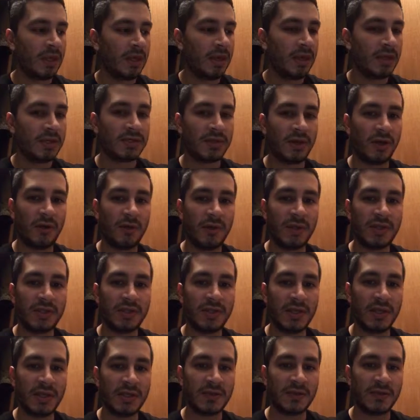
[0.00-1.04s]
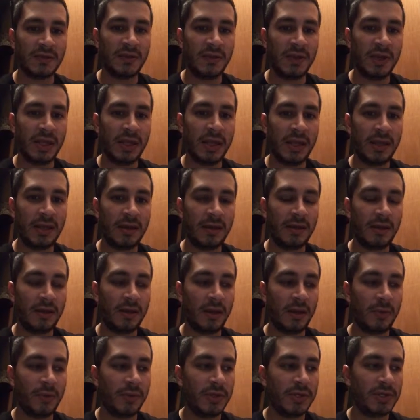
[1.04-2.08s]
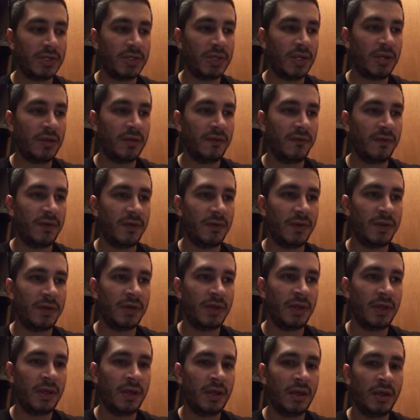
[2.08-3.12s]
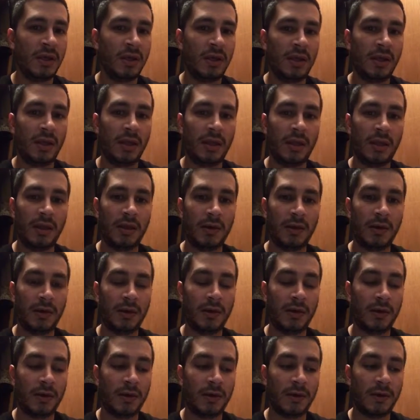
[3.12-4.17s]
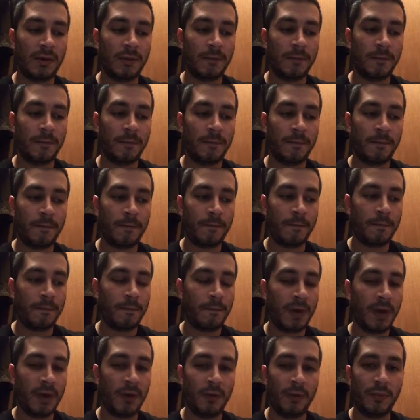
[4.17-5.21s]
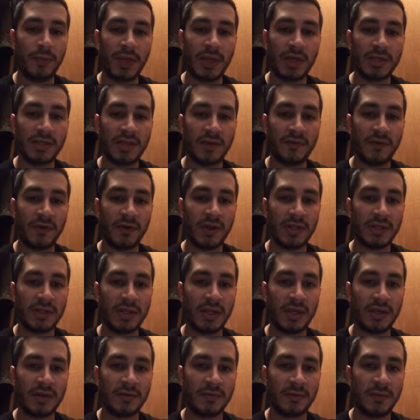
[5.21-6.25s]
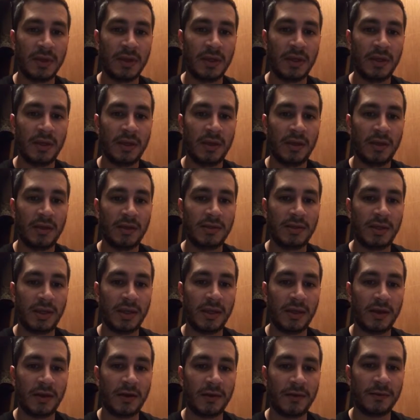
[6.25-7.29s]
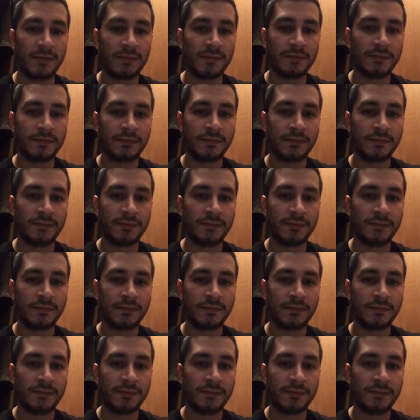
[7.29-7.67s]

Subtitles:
As always, thanks for tuning in. I appreciate you viewing, and I hope you guys have a great day. Take care.